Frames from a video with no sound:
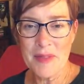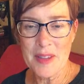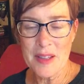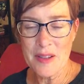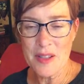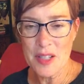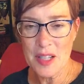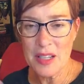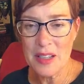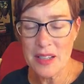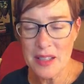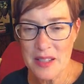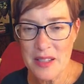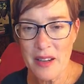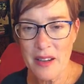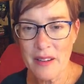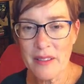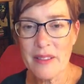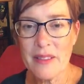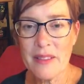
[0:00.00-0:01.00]
your skin does
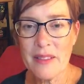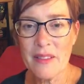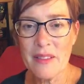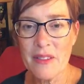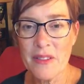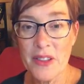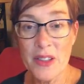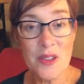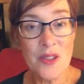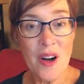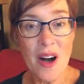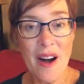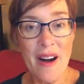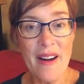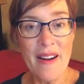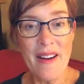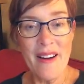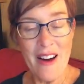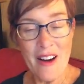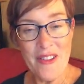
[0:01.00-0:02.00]
not feel
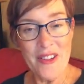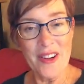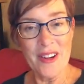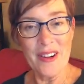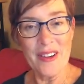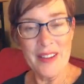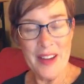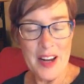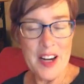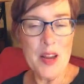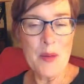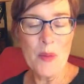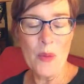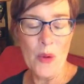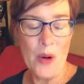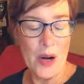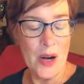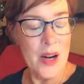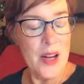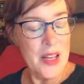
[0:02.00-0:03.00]
dry ever
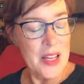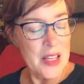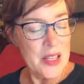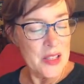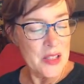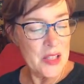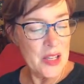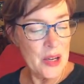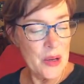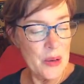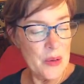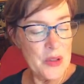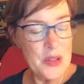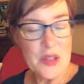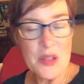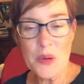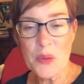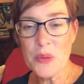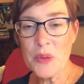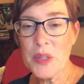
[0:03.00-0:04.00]
anymore so this
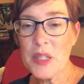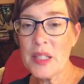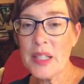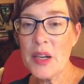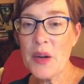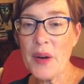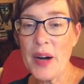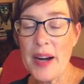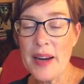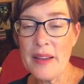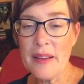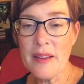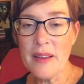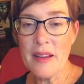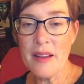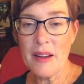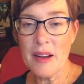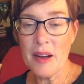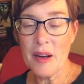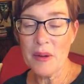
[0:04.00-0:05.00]
is a really great
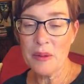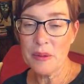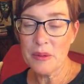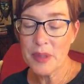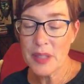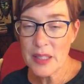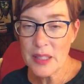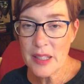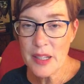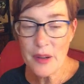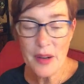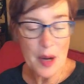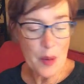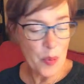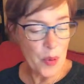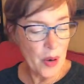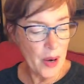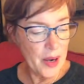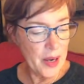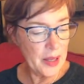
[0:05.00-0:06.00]
uh, really
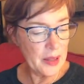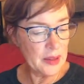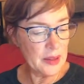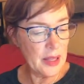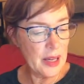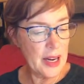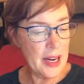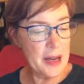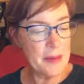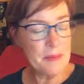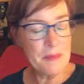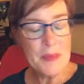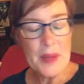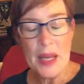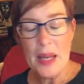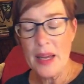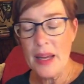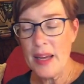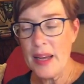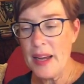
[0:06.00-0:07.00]
great product line
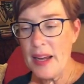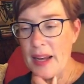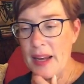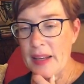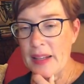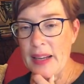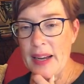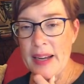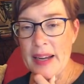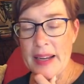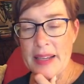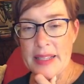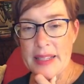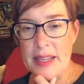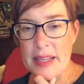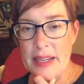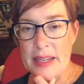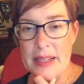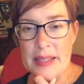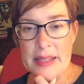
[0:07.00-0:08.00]
and like I
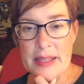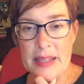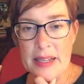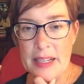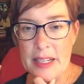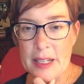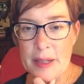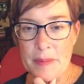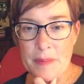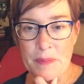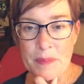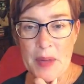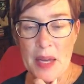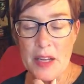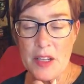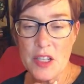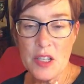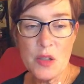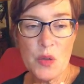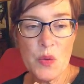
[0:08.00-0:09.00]
said, it's um,
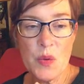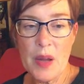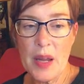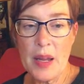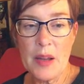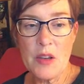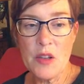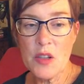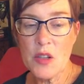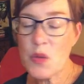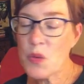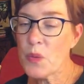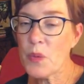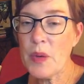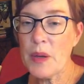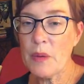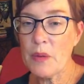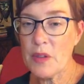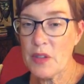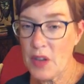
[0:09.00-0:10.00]
it just it just
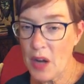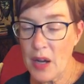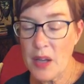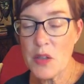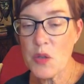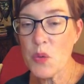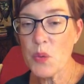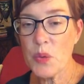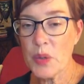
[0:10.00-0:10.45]
does